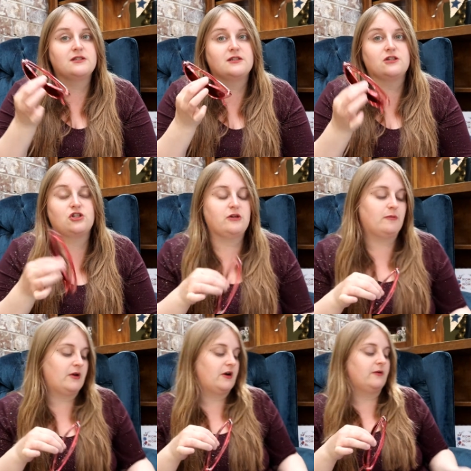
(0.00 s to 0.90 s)
is the
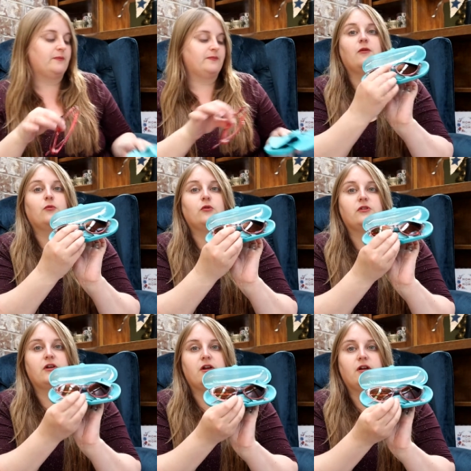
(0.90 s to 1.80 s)
cheap pair. I wore
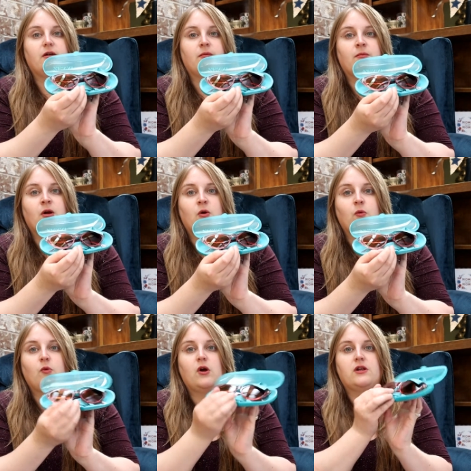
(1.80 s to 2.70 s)
them
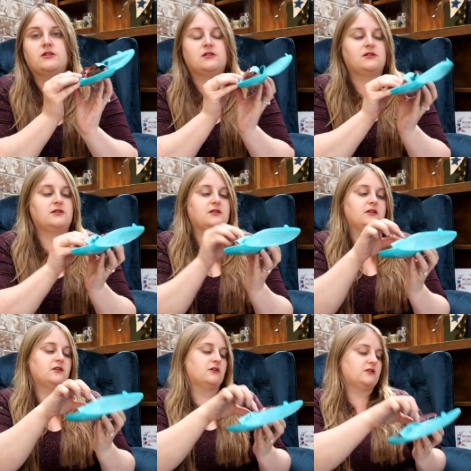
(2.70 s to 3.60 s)
once,
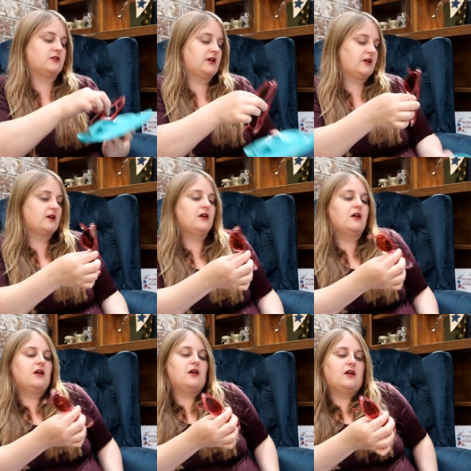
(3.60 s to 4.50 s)
it looks like.
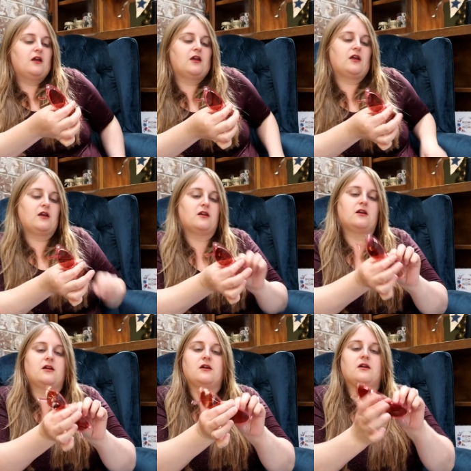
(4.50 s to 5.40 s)

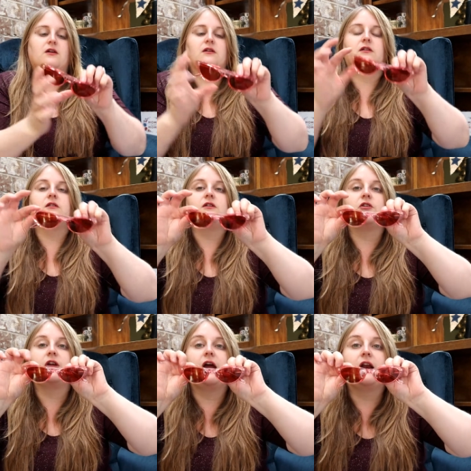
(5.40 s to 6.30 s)
And uh, they're
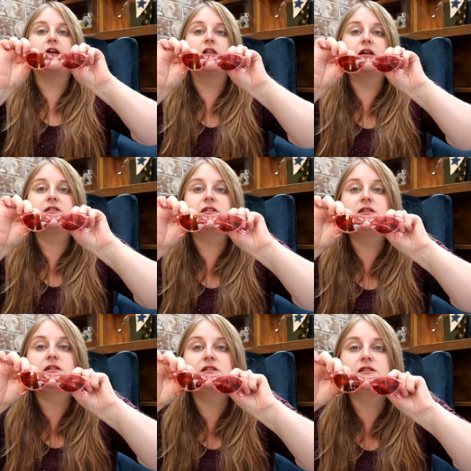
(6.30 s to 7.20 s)
cat eye
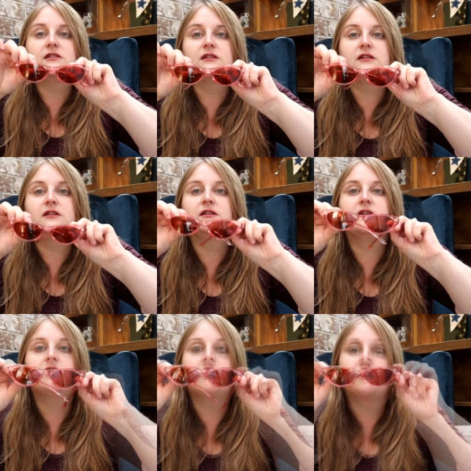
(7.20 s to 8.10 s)
glasses.
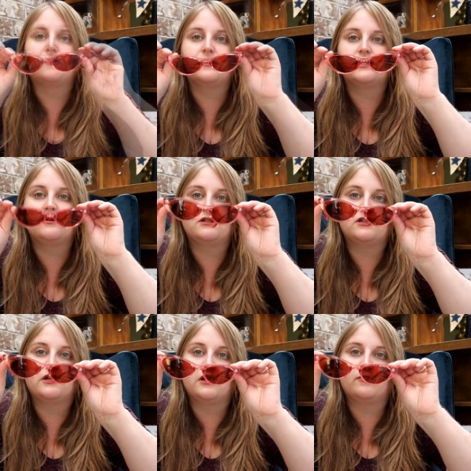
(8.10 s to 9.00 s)
So they're the
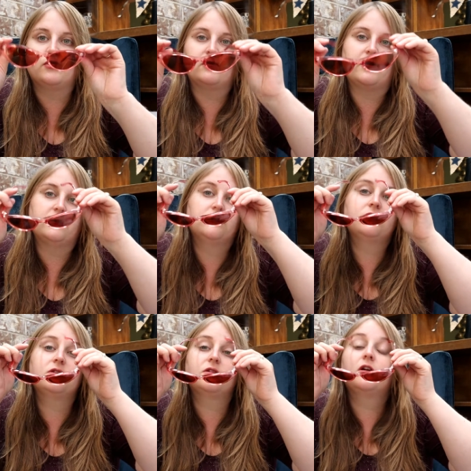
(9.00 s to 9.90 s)
tinted amber
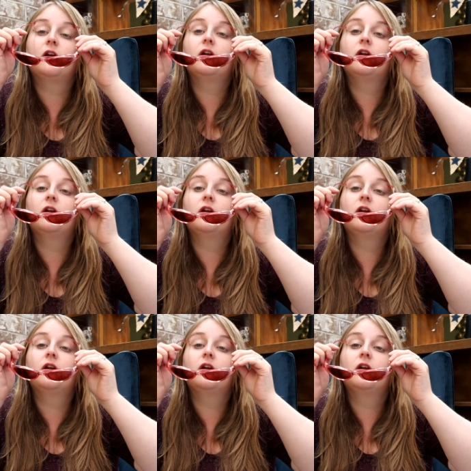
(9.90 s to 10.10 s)
lens.